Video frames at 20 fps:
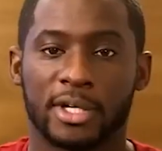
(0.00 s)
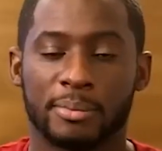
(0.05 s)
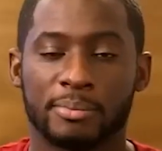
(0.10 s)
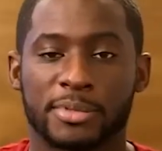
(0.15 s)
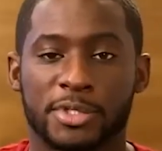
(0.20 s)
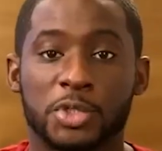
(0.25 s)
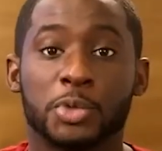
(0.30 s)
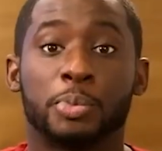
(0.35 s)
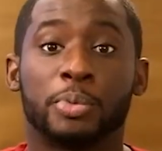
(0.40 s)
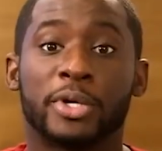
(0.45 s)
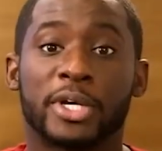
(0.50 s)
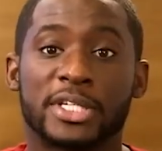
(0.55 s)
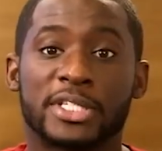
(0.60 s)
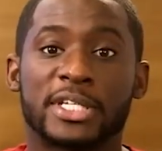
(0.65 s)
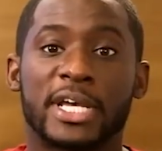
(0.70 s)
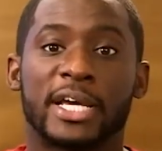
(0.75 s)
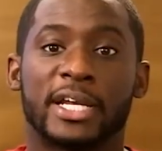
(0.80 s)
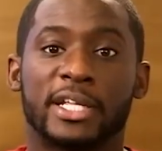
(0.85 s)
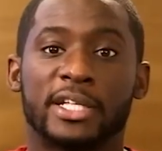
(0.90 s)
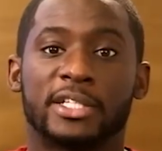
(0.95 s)
And I'm super
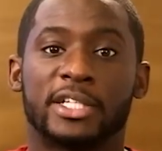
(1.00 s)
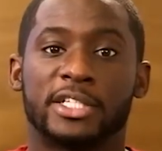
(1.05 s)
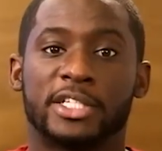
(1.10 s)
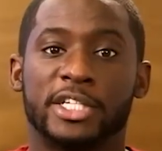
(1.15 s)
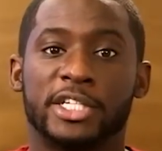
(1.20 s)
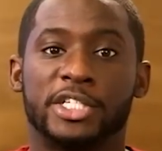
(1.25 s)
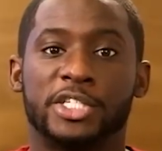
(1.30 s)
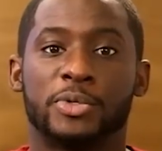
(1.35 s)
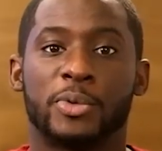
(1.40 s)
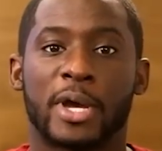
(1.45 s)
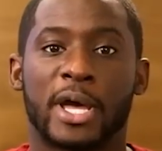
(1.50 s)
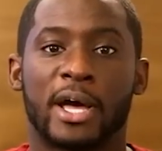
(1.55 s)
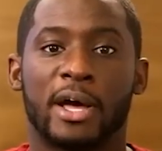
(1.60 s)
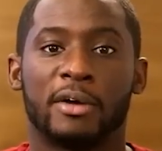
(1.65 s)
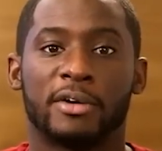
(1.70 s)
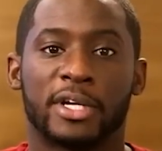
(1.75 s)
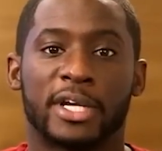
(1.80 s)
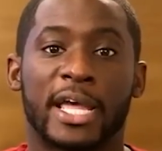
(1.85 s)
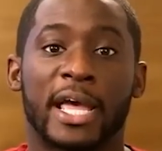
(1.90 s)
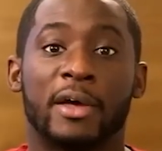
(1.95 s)
excited to teach you
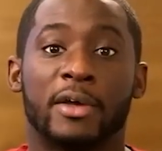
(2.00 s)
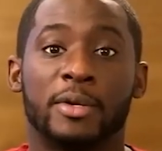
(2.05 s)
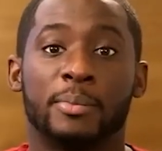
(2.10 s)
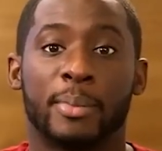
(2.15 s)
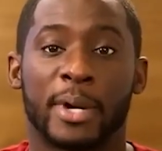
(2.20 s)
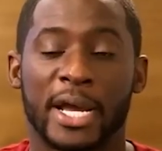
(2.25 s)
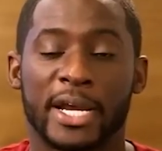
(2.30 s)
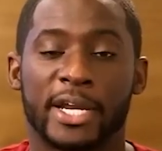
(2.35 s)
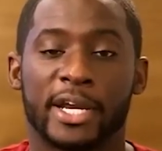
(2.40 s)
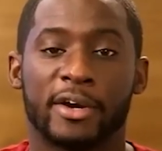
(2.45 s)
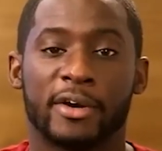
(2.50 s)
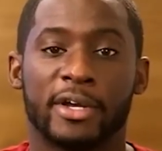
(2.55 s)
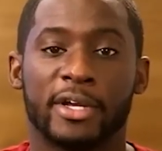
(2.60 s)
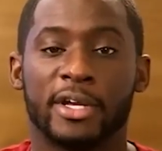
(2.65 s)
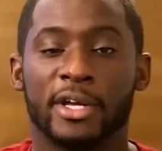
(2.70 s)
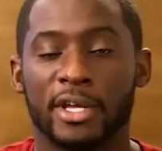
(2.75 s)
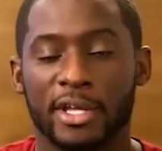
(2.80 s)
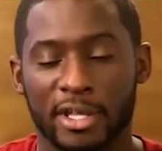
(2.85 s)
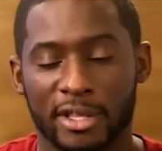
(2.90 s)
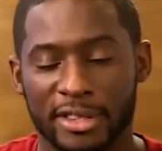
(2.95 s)
how to count in
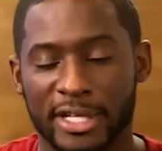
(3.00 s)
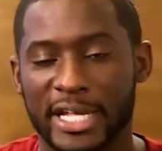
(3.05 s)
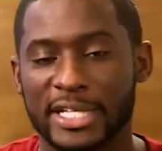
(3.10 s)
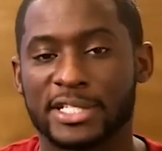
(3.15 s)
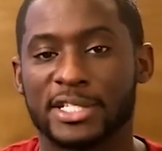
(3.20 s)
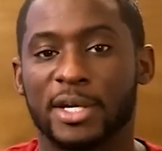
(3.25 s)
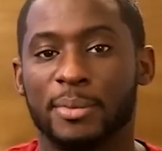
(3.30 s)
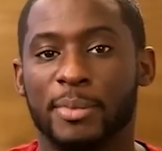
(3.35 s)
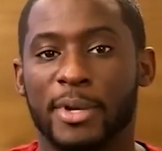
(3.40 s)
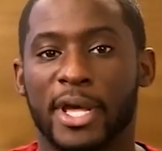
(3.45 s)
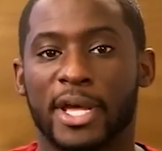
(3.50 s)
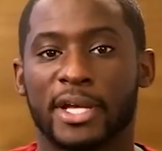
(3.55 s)
binary. That's up